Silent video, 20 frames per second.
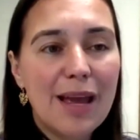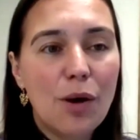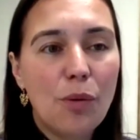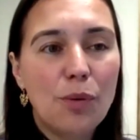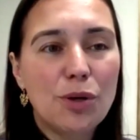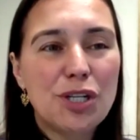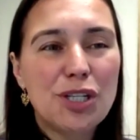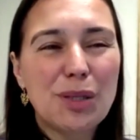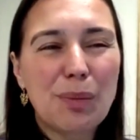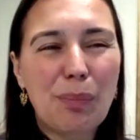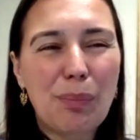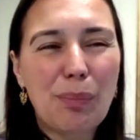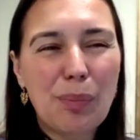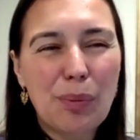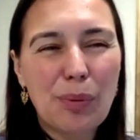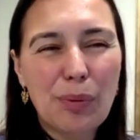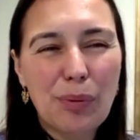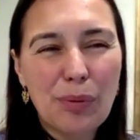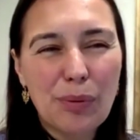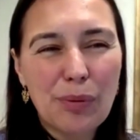which is a
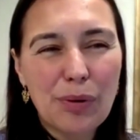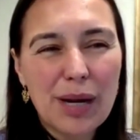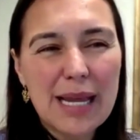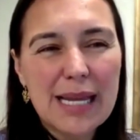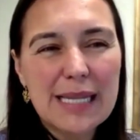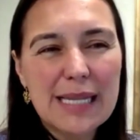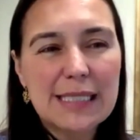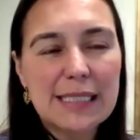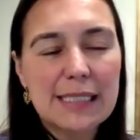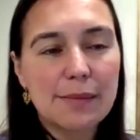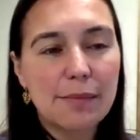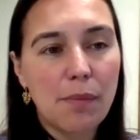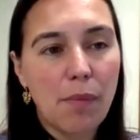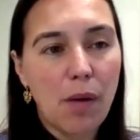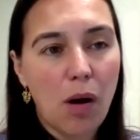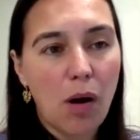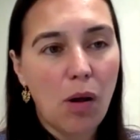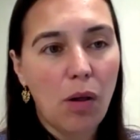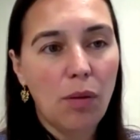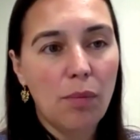pretty
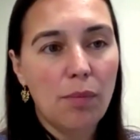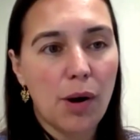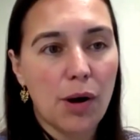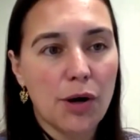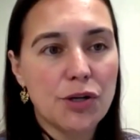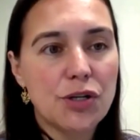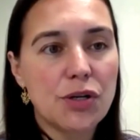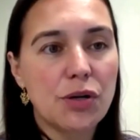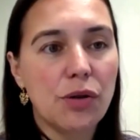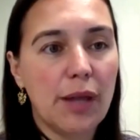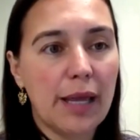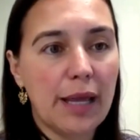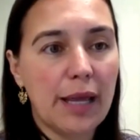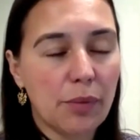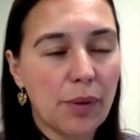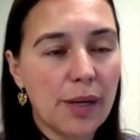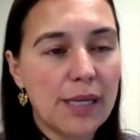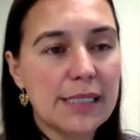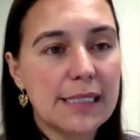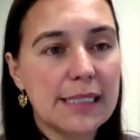small marginal
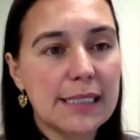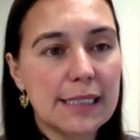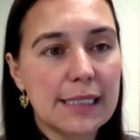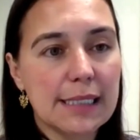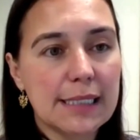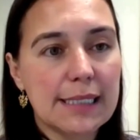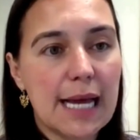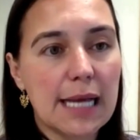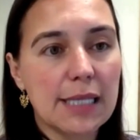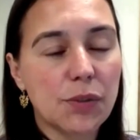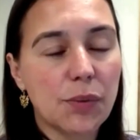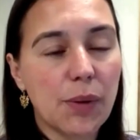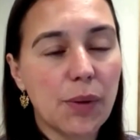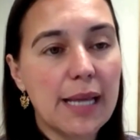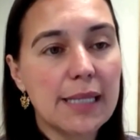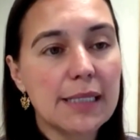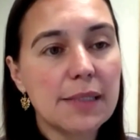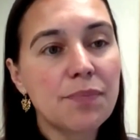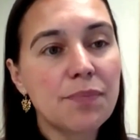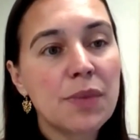increase in success
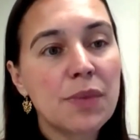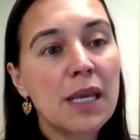rates